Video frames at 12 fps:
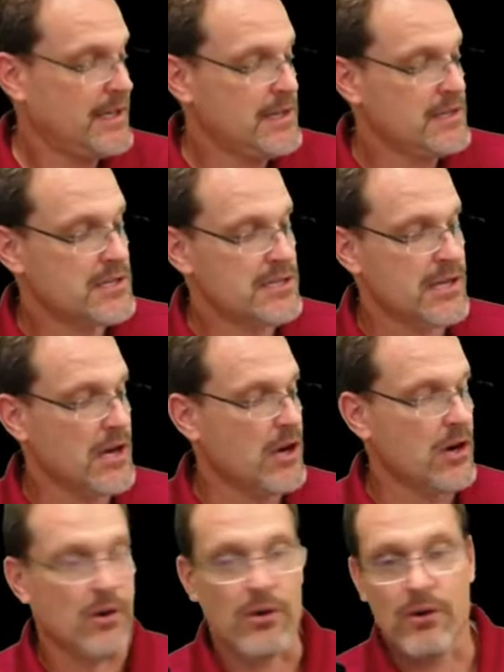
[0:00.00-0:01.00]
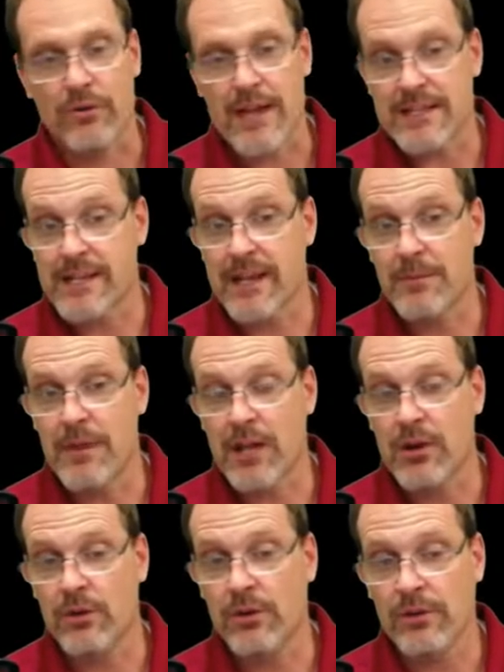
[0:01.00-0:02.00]
So that's going to be
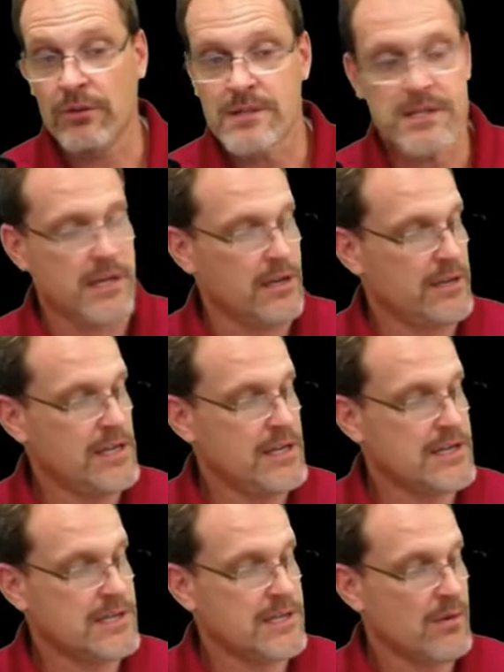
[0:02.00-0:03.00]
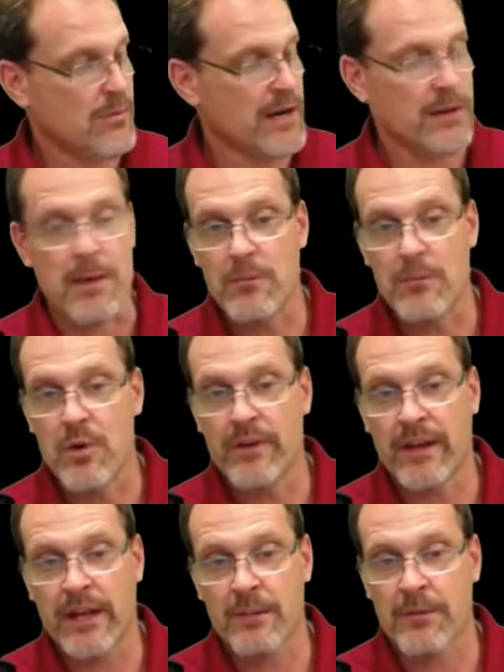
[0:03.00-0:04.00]
cool. So he's we're going to be
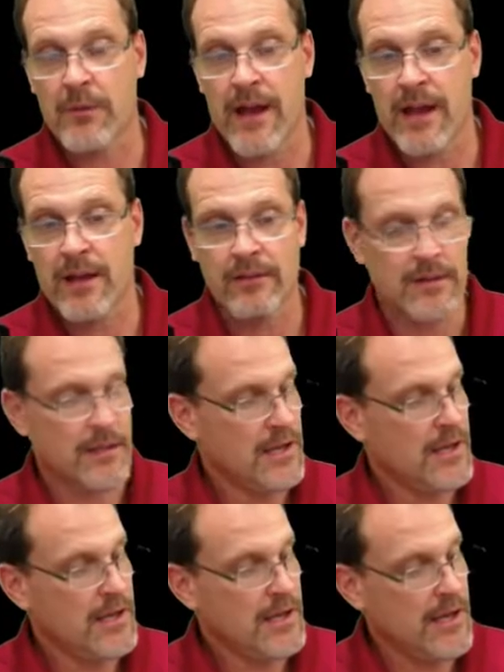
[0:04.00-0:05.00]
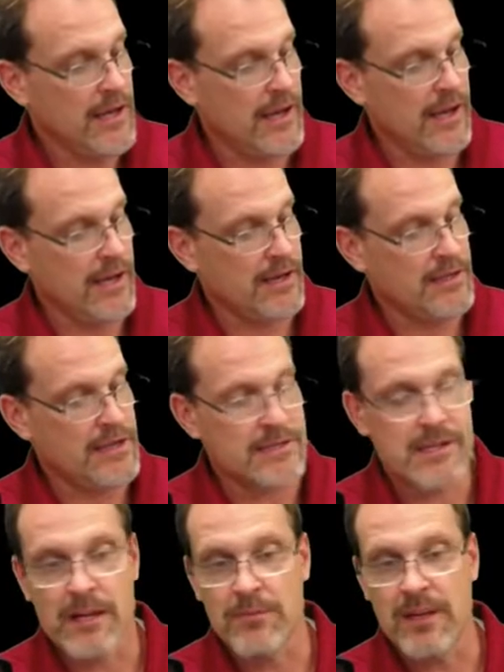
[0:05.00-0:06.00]
moving him around, and he's
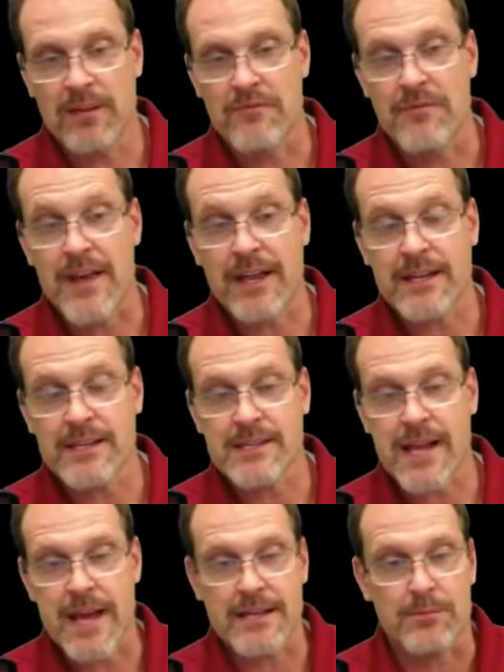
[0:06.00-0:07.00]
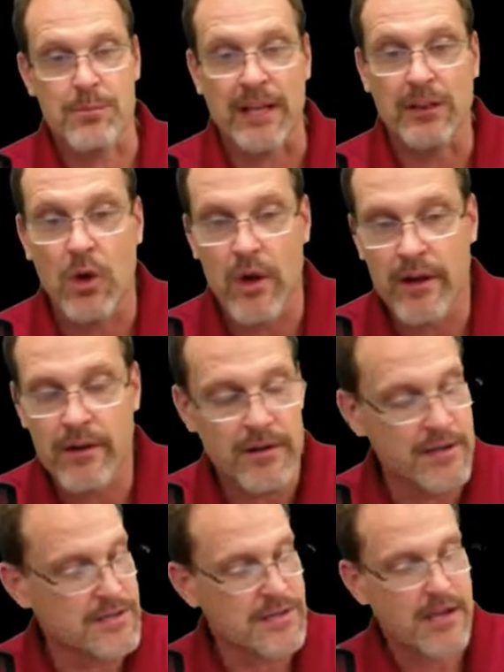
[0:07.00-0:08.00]
going to be in Vegas as a big lawyer.
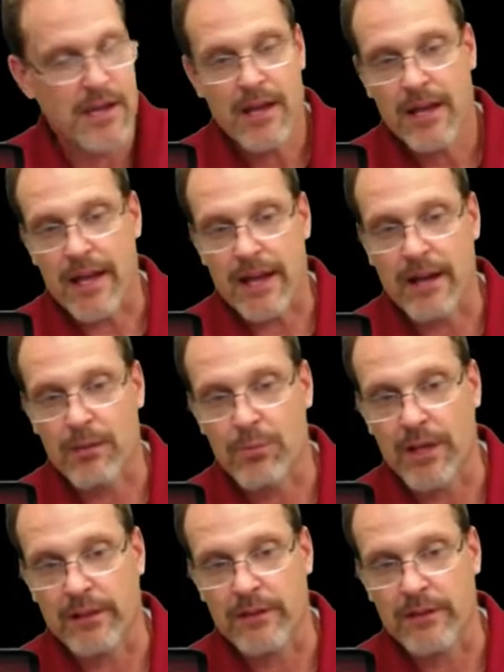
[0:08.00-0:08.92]
He's got a big.